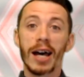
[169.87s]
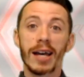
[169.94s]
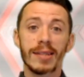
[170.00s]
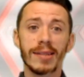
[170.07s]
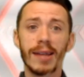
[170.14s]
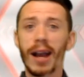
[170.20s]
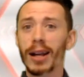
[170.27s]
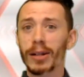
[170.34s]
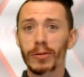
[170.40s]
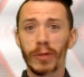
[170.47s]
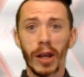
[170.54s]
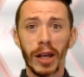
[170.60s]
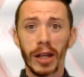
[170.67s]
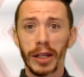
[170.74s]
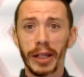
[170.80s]
Stock
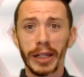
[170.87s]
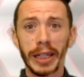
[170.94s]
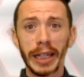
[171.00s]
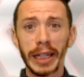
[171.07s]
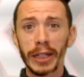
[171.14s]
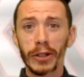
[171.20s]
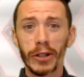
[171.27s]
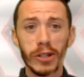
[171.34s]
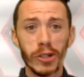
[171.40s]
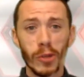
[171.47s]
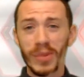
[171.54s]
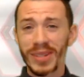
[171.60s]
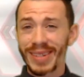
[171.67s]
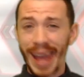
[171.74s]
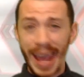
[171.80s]
increased
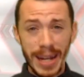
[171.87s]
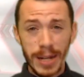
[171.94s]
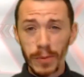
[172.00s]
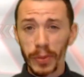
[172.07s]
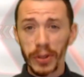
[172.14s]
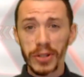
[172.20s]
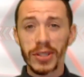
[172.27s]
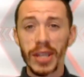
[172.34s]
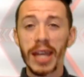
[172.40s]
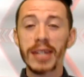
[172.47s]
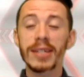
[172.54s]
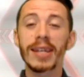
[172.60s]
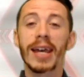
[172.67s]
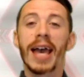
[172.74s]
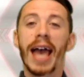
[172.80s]
almost 10%,